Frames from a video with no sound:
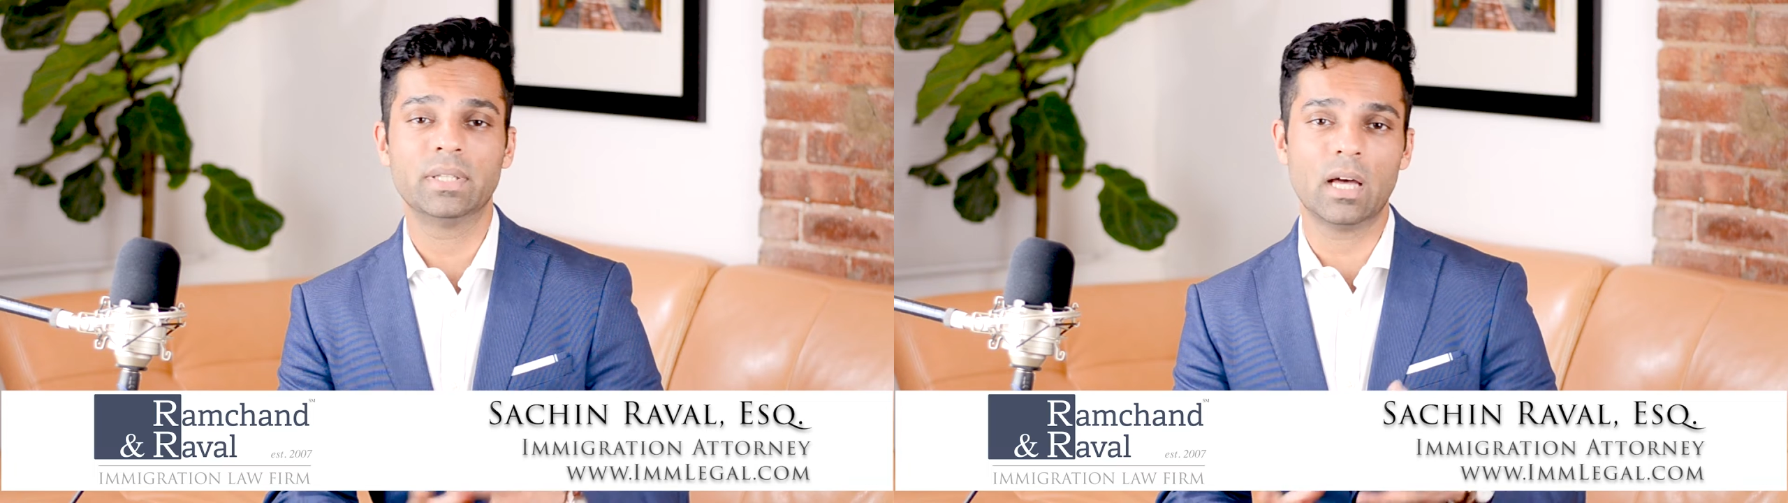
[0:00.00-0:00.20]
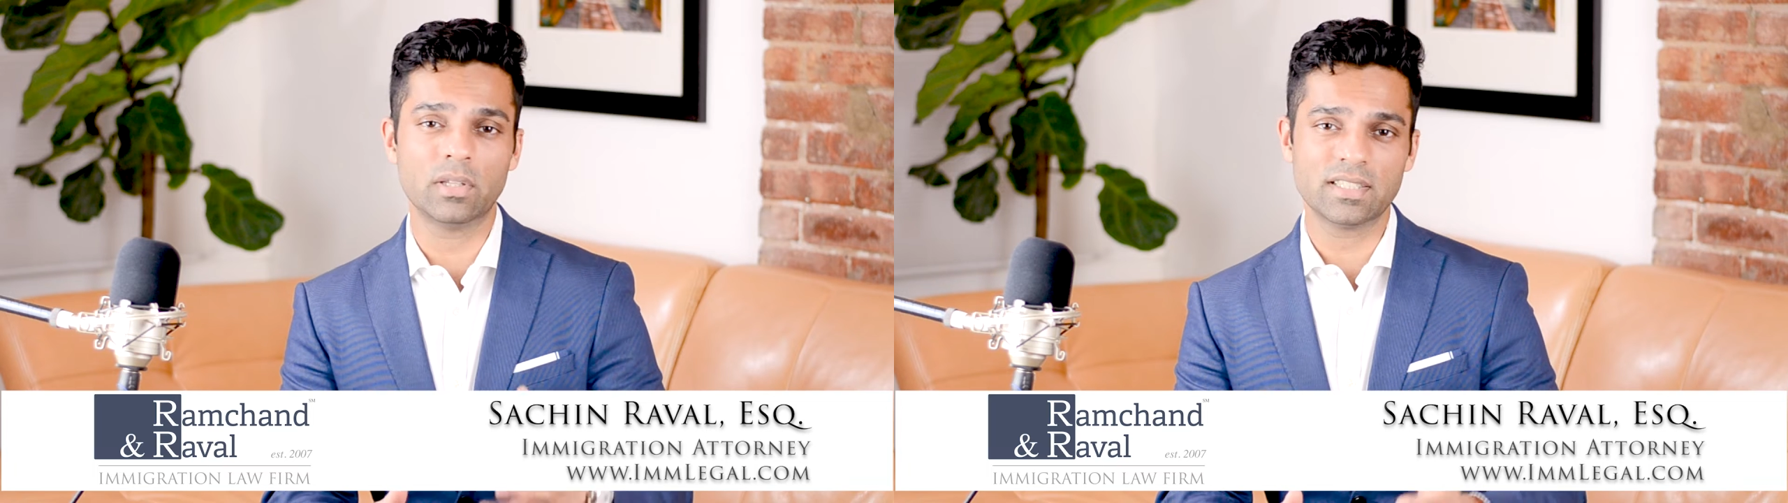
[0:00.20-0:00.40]

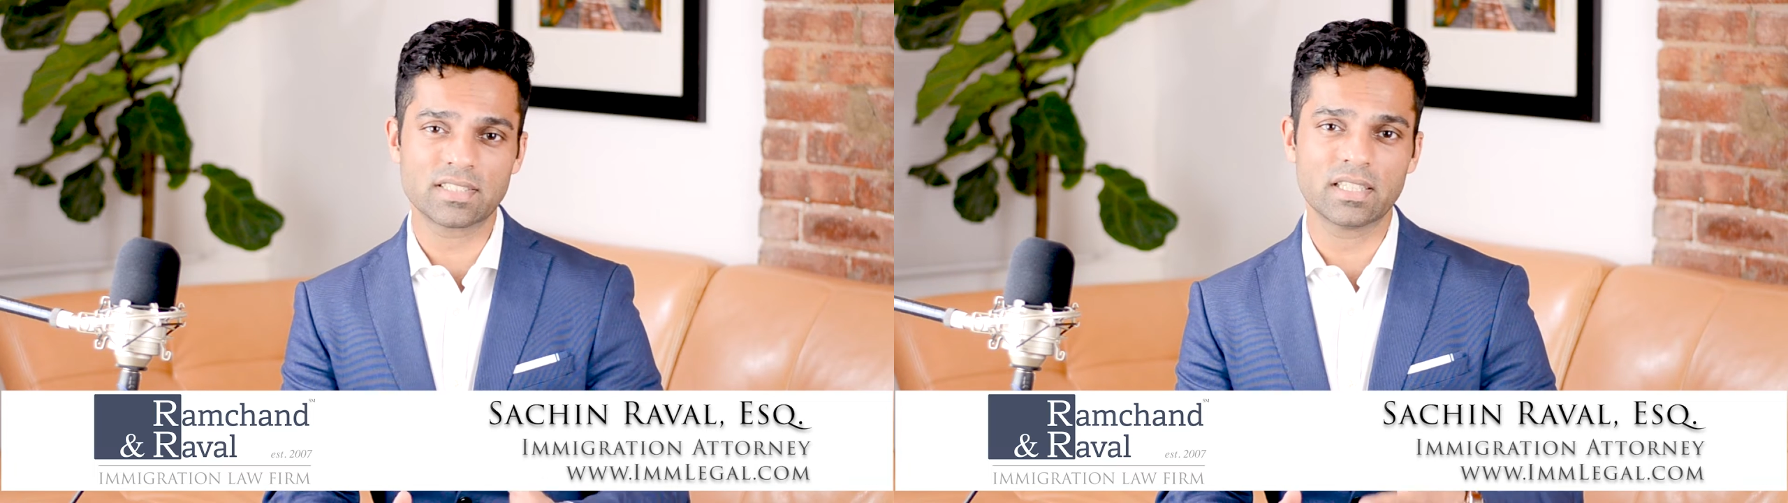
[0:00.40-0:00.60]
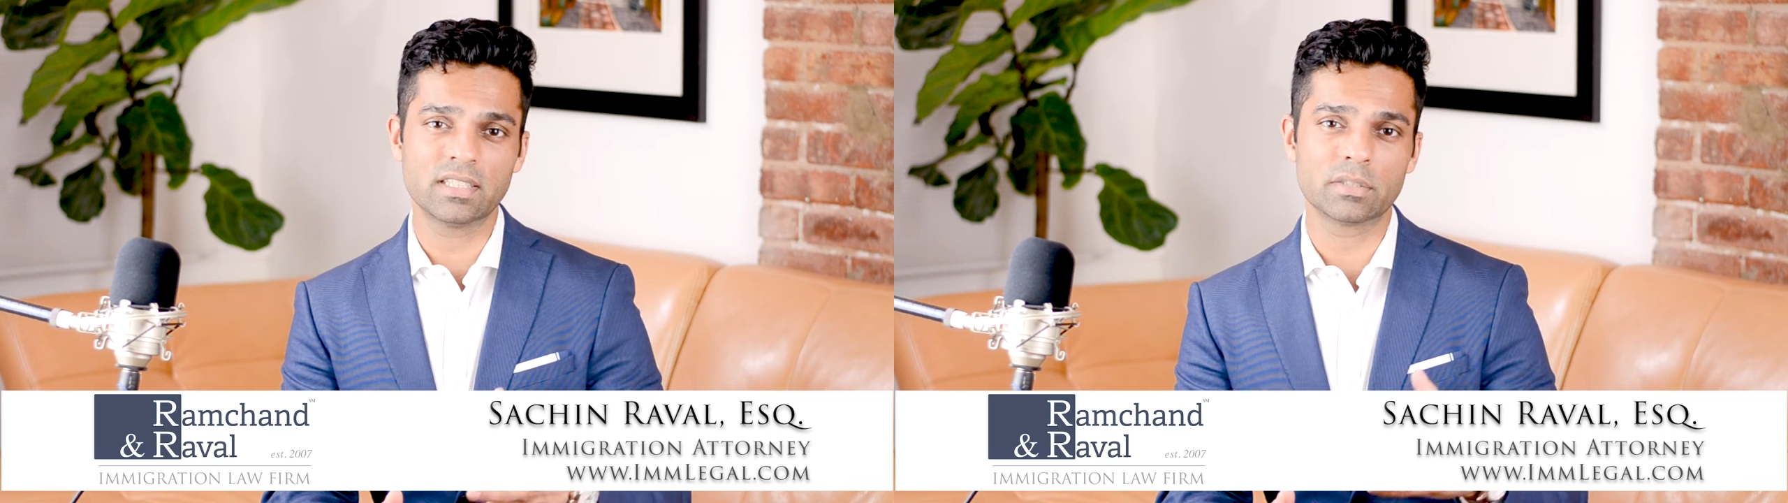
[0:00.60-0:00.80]
now let's
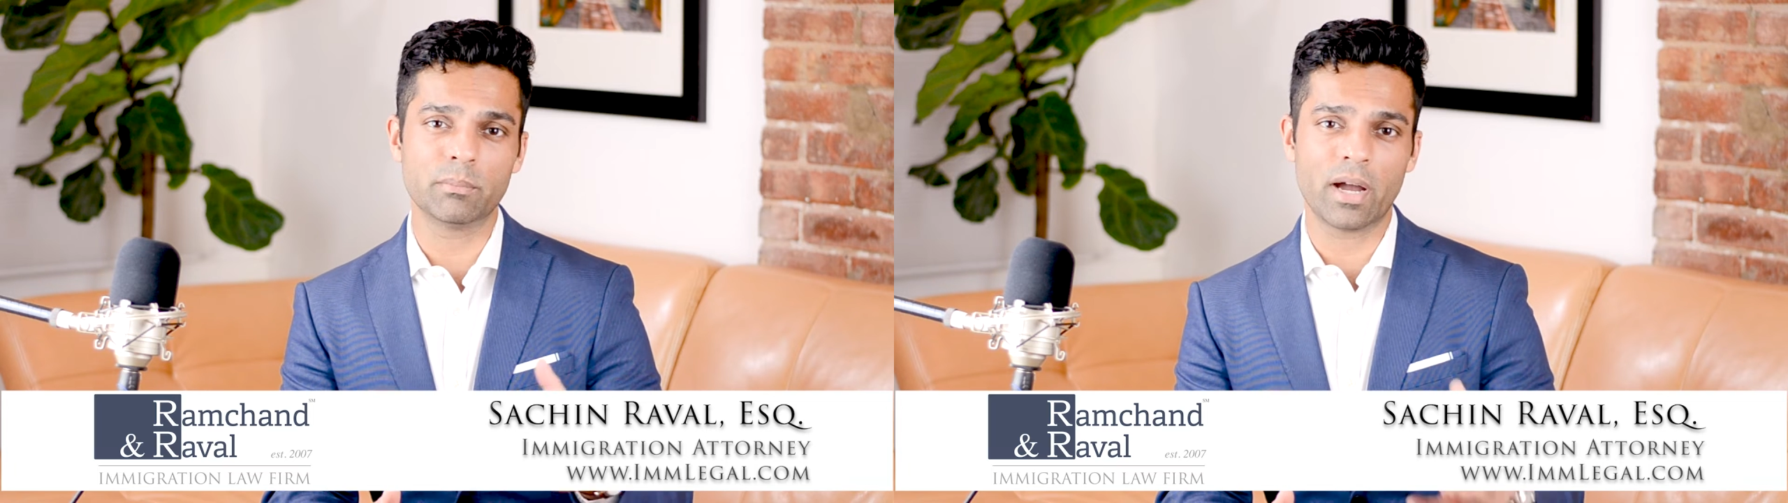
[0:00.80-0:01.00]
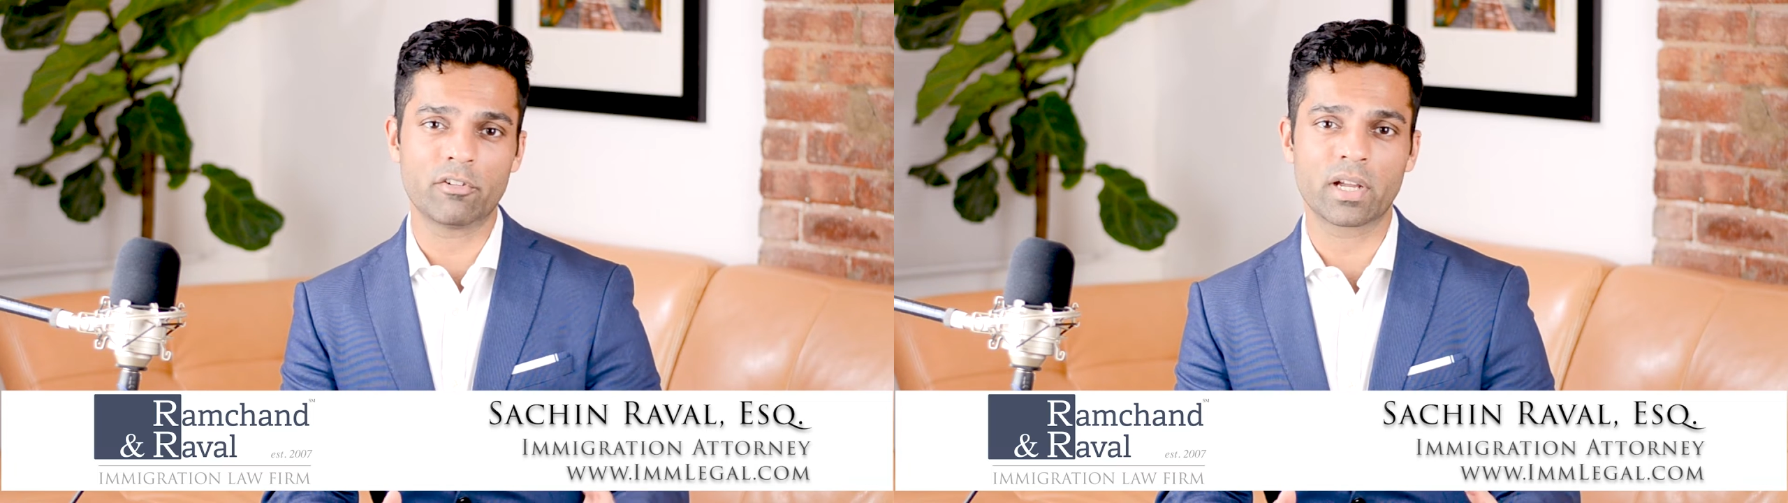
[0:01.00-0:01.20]
get into
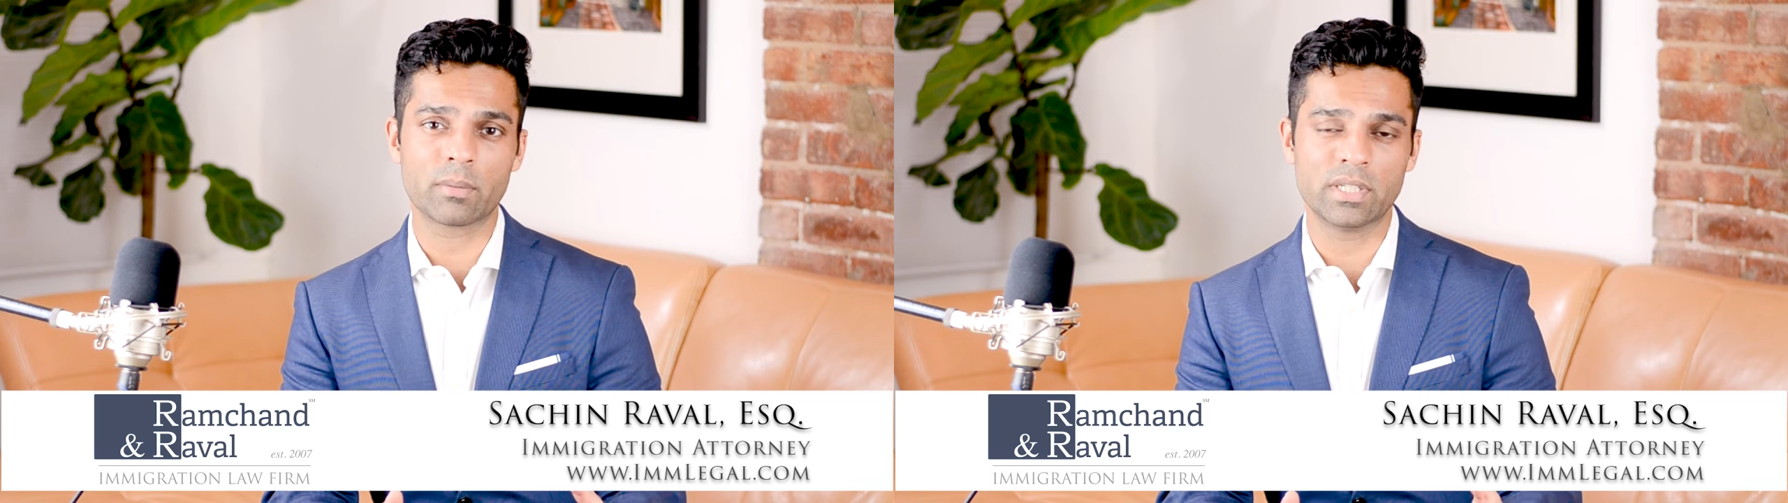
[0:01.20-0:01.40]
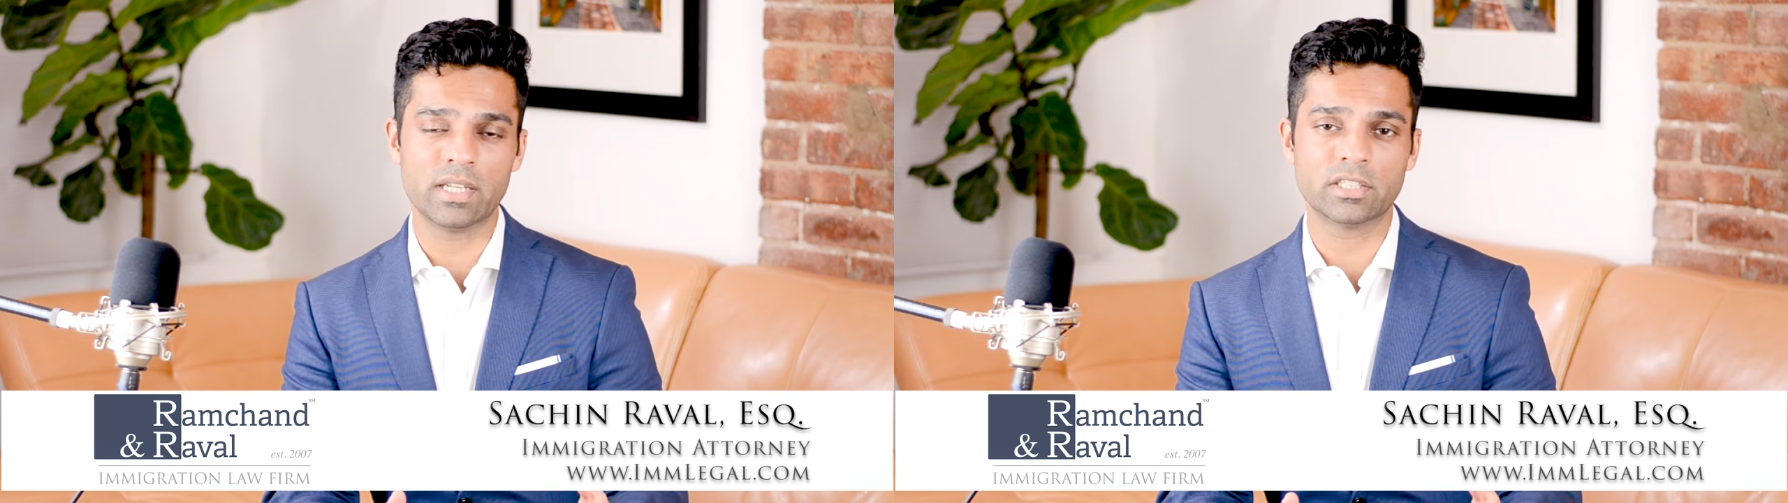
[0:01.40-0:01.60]
my
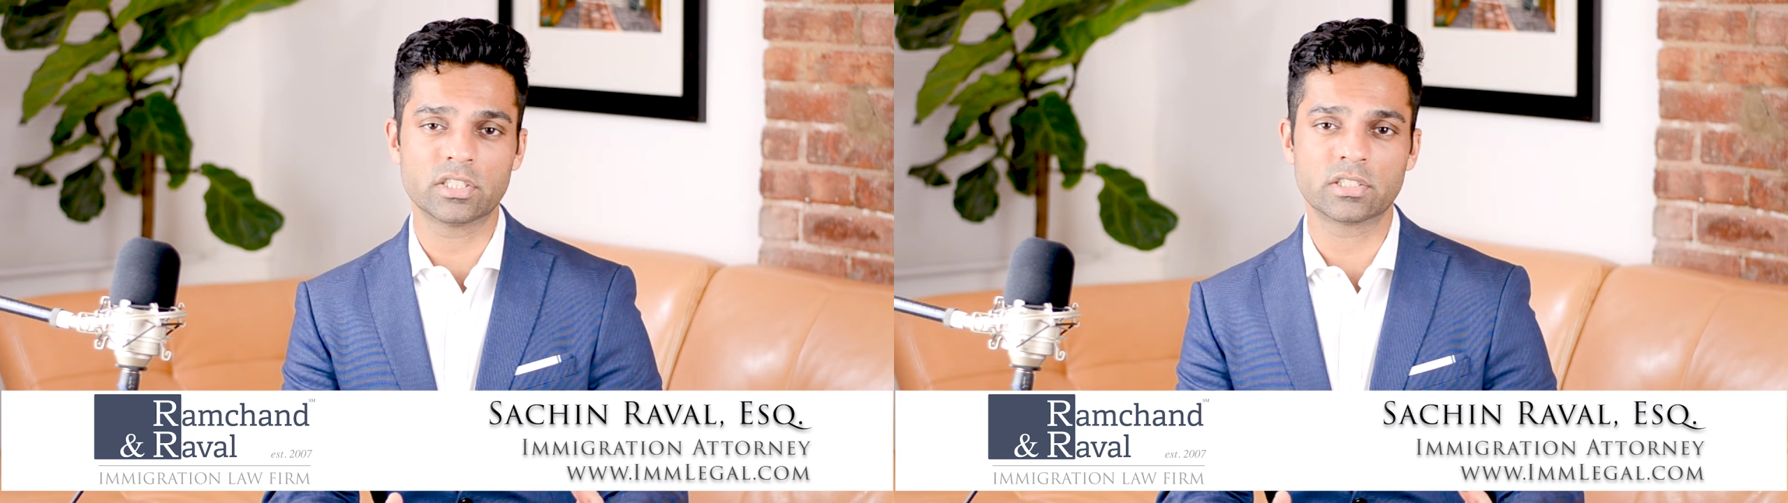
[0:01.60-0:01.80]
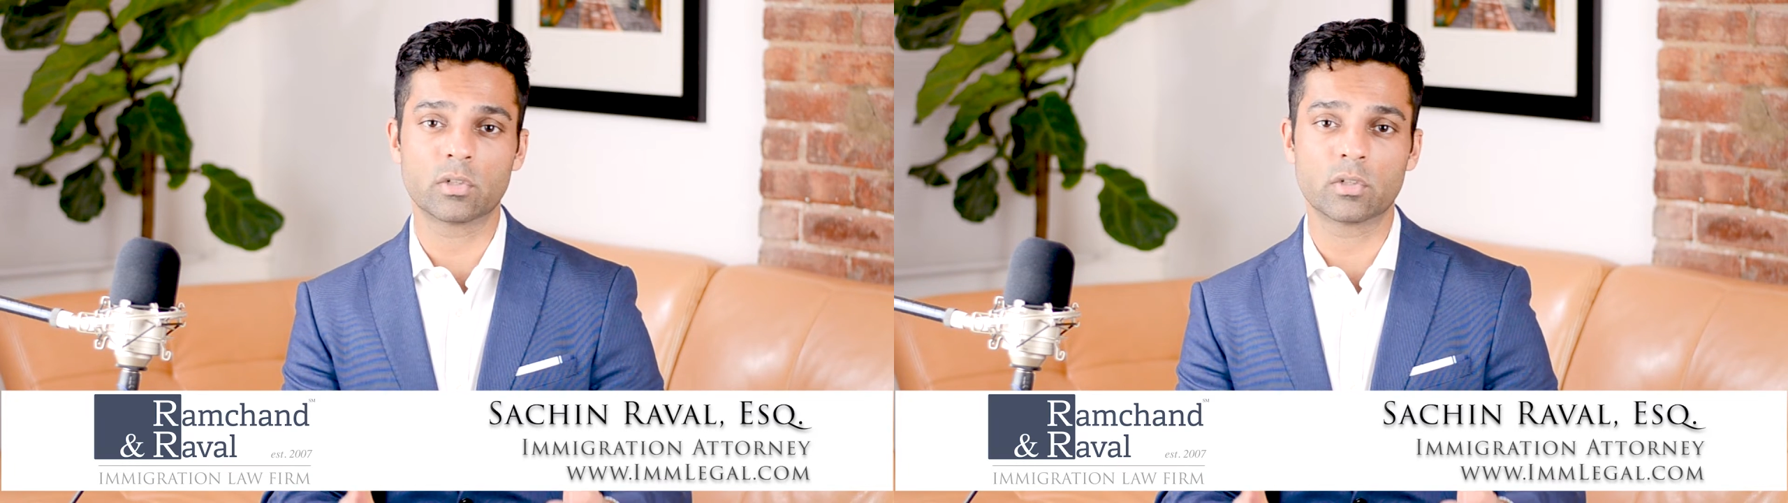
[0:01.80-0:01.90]
recommendations